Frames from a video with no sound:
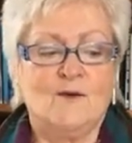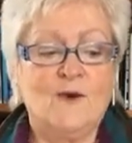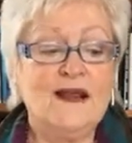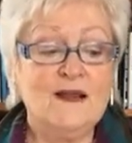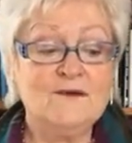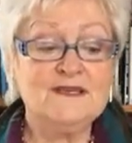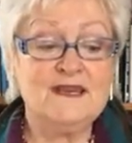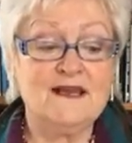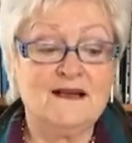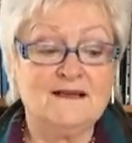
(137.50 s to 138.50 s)
When I was a
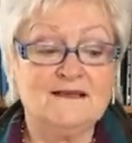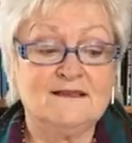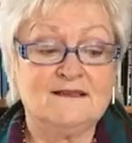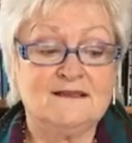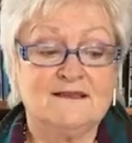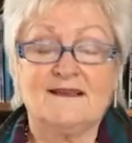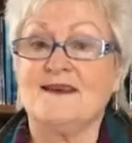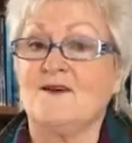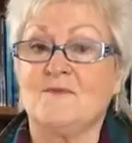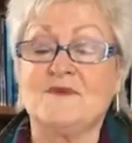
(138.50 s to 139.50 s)
young
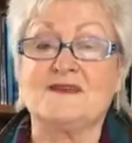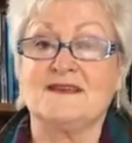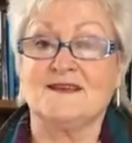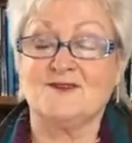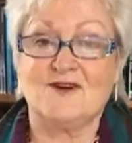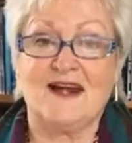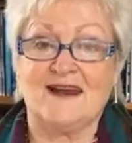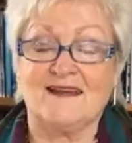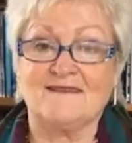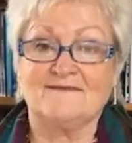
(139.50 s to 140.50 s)
therapist in
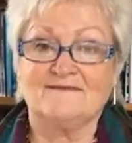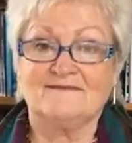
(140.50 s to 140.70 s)
training,